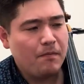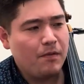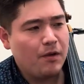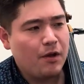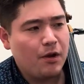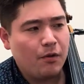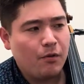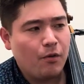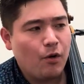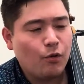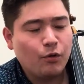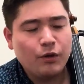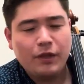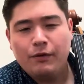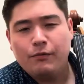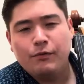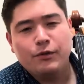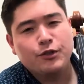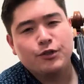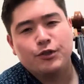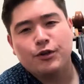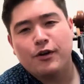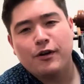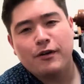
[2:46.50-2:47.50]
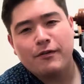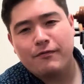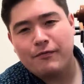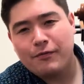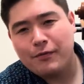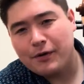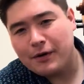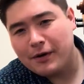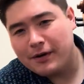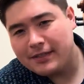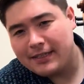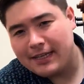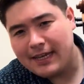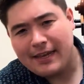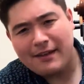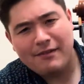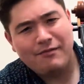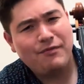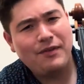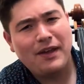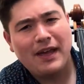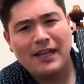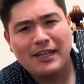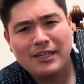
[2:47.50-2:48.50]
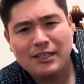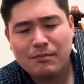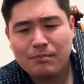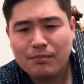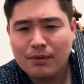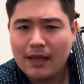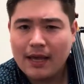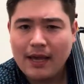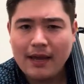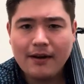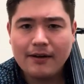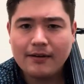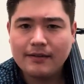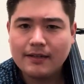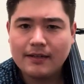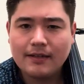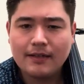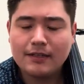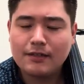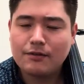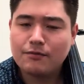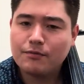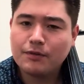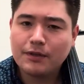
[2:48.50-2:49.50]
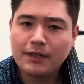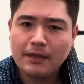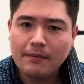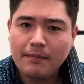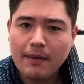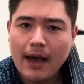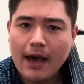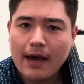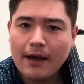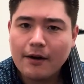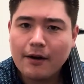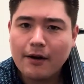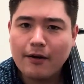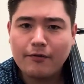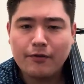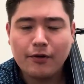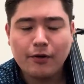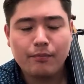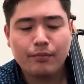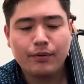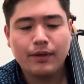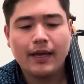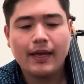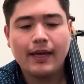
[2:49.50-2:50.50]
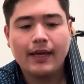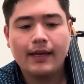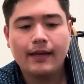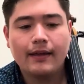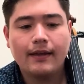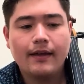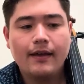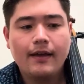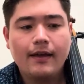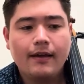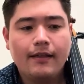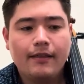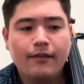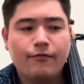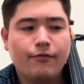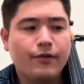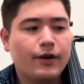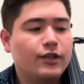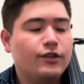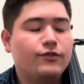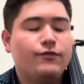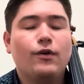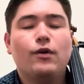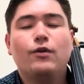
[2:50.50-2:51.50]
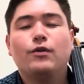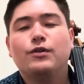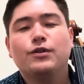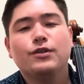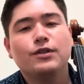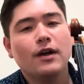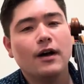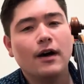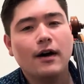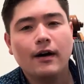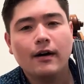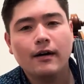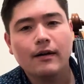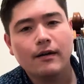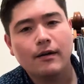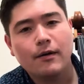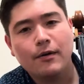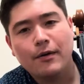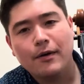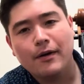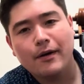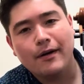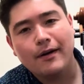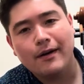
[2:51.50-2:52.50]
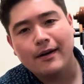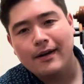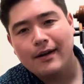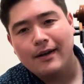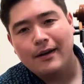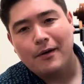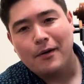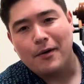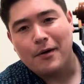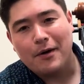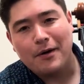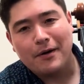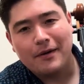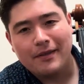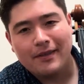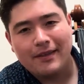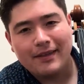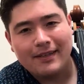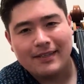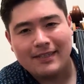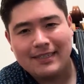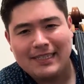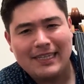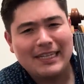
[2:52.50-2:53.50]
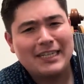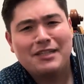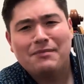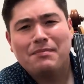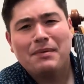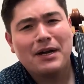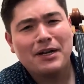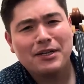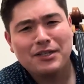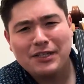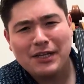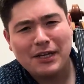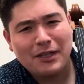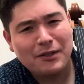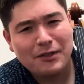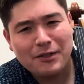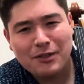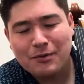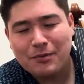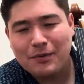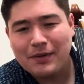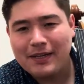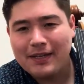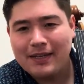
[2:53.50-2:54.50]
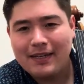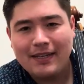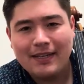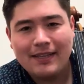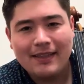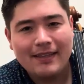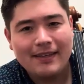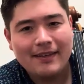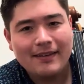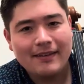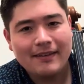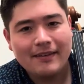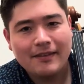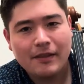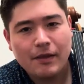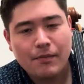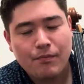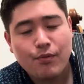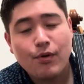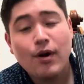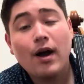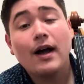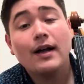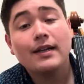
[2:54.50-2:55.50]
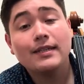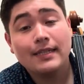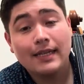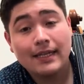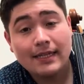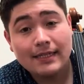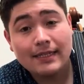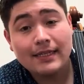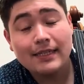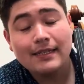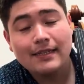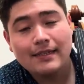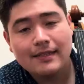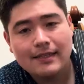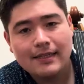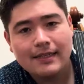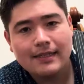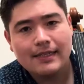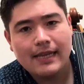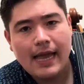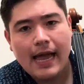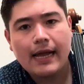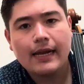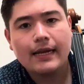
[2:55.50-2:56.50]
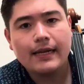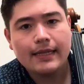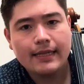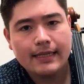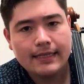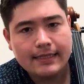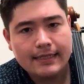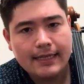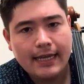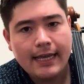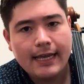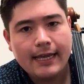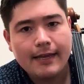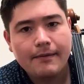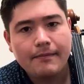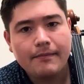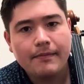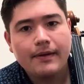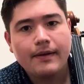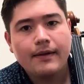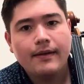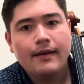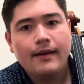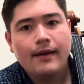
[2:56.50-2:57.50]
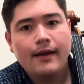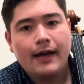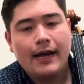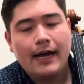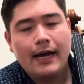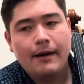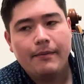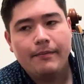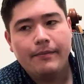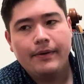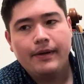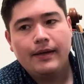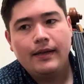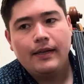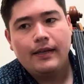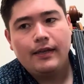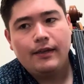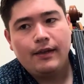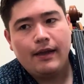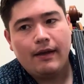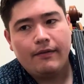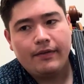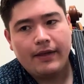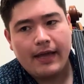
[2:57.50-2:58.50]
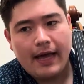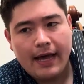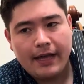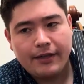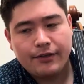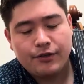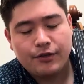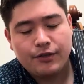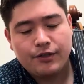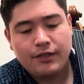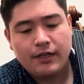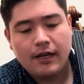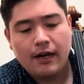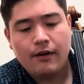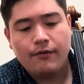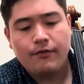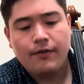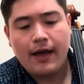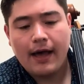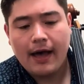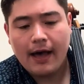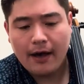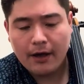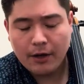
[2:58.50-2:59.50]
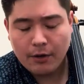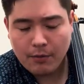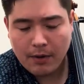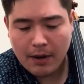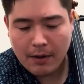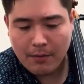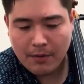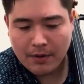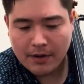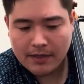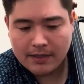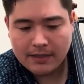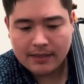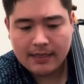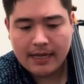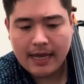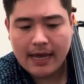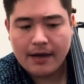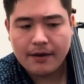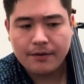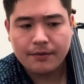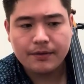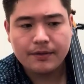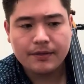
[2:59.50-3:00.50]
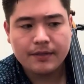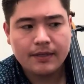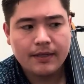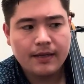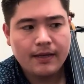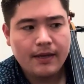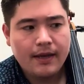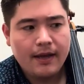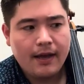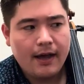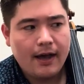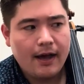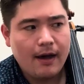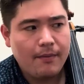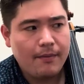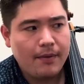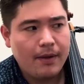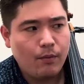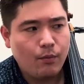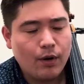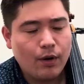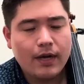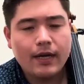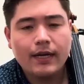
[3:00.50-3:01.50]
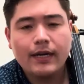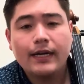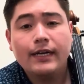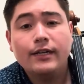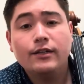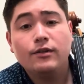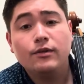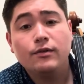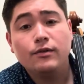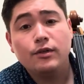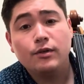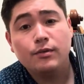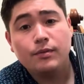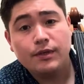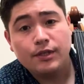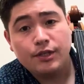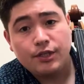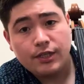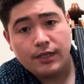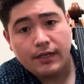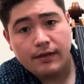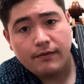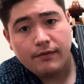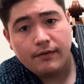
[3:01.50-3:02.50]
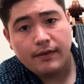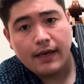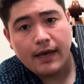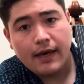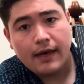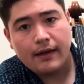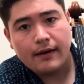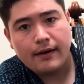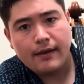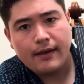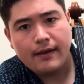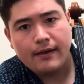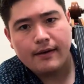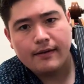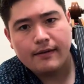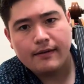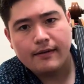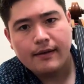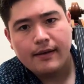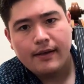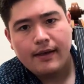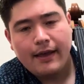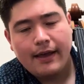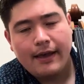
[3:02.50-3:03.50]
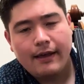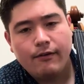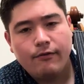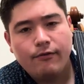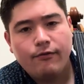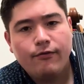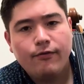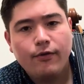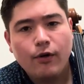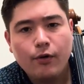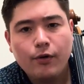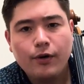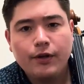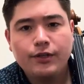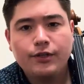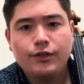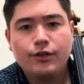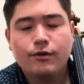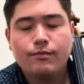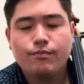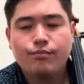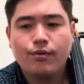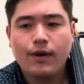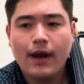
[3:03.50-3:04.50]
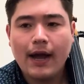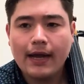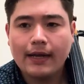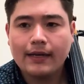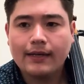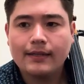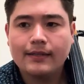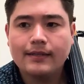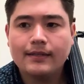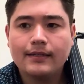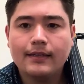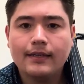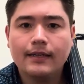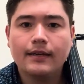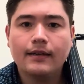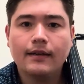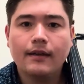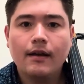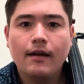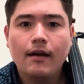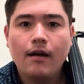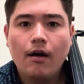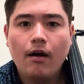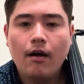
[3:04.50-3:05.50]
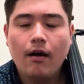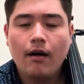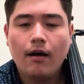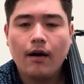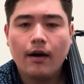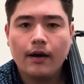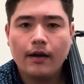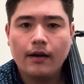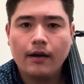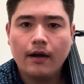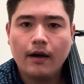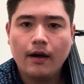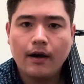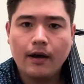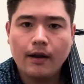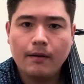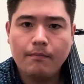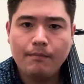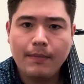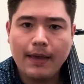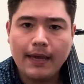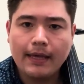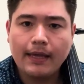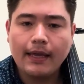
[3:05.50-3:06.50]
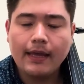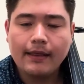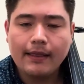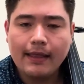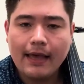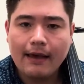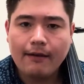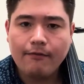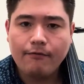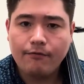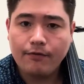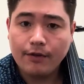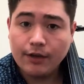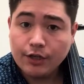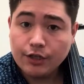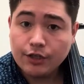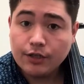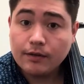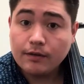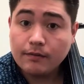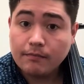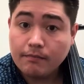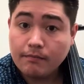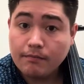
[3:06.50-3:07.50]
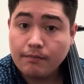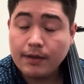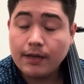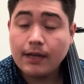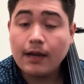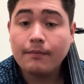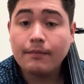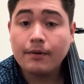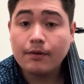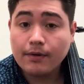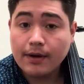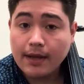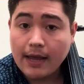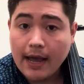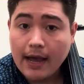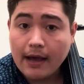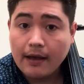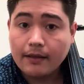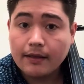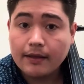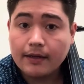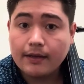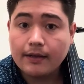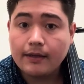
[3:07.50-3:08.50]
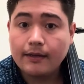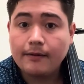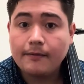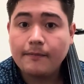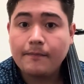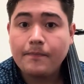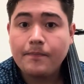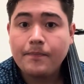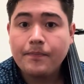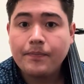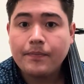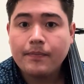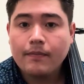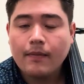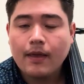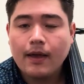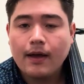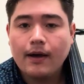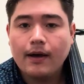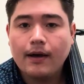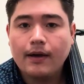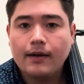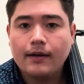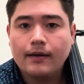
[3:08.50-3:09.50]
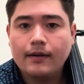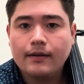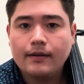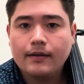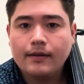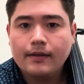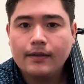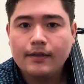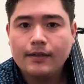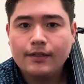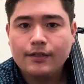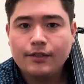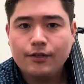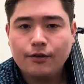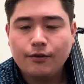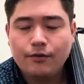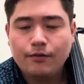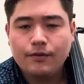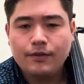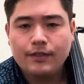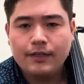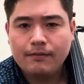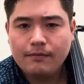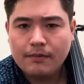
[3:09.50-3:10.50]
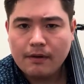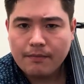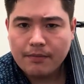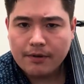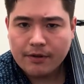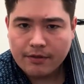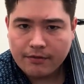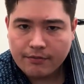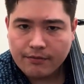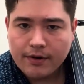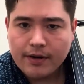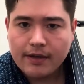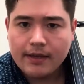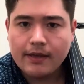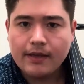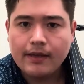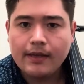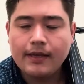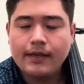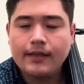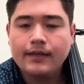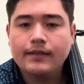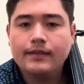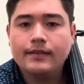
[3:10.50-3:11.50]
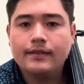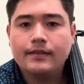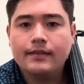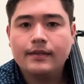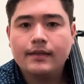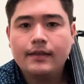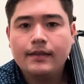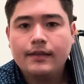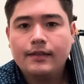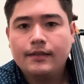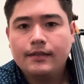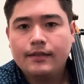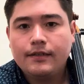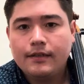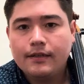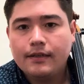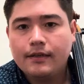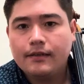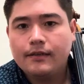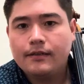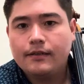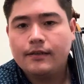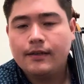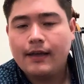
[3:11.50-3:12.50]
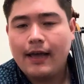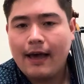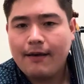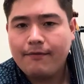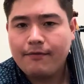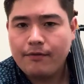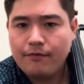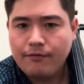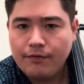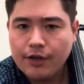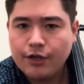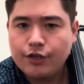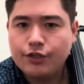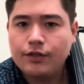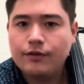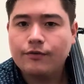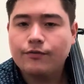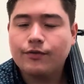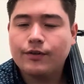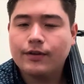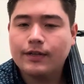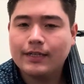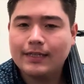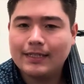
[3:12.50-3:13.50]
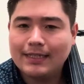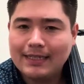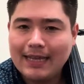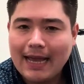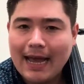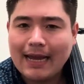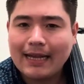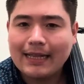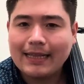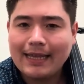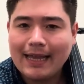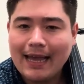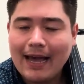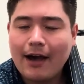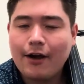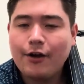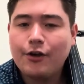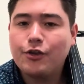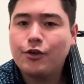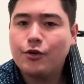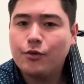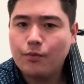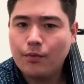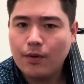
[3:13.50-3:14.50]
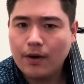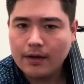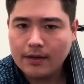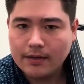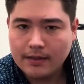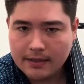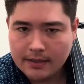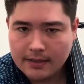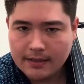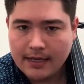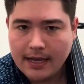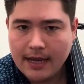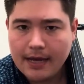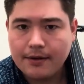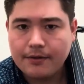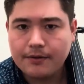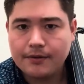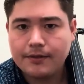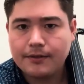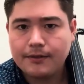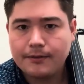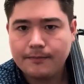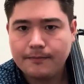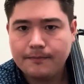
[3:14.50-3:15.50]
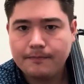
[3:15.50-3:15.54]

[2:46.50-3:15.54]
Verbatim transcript: you know, only reserved for, say, advanced players. It doesn't really matter if you're playing the French folk song or or the sixth Bach cello suite. The, the process is exactly the same. Um, you have to ask yourself, how do I want to sound um, what can I do to achieve that? And, and focus your practicing on, on making that vision become a reality. Uh, so tip number three is to, to have a vision for exactly how you want to sound.